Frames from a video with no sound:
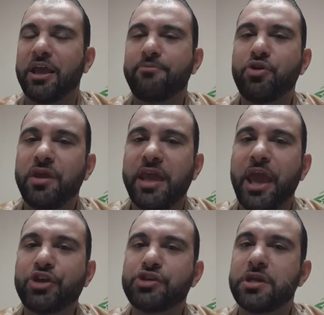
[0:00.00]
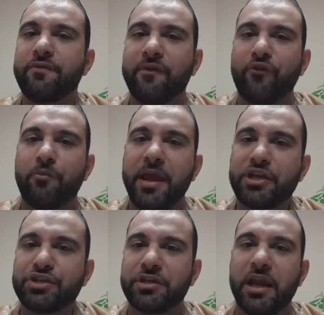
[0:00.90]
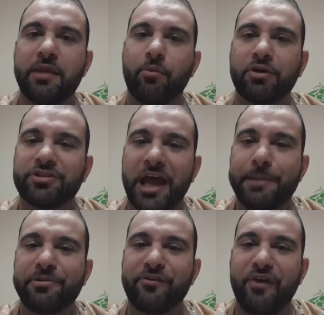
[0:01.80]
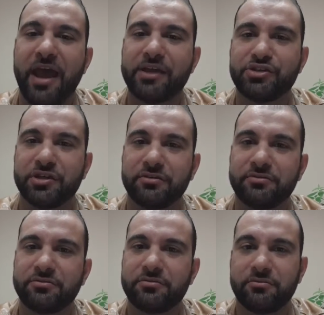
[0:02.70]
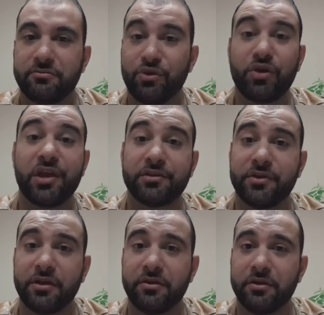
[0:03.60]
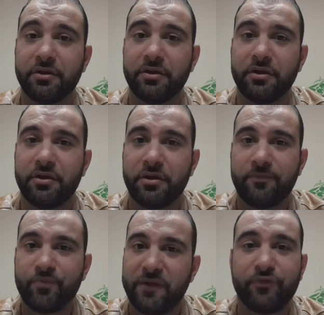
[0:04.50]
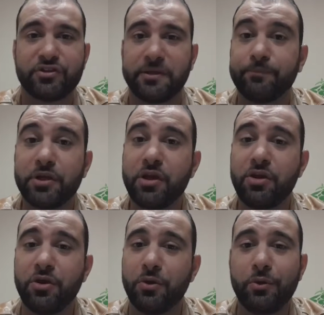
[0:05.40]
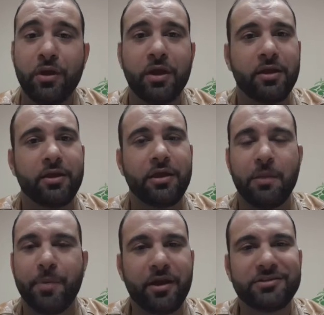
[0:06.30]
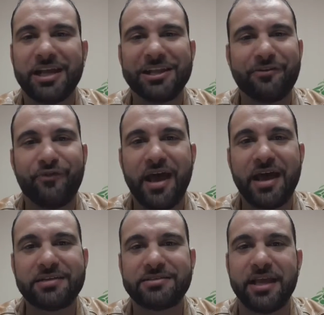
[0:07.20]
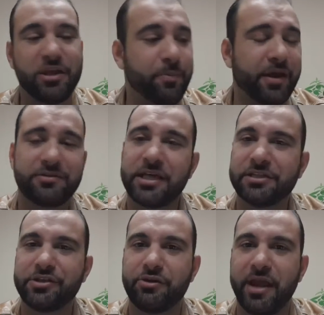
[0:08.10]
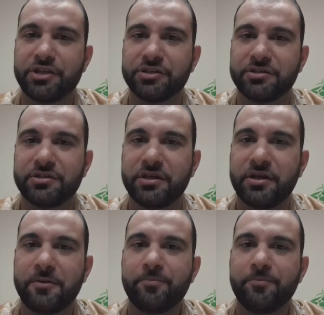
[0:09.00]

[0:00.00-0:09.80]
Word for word: communication of information in a more timely fashion, you're guilty. If there's something you knew, you better tell it fast and you better tell it to your agent.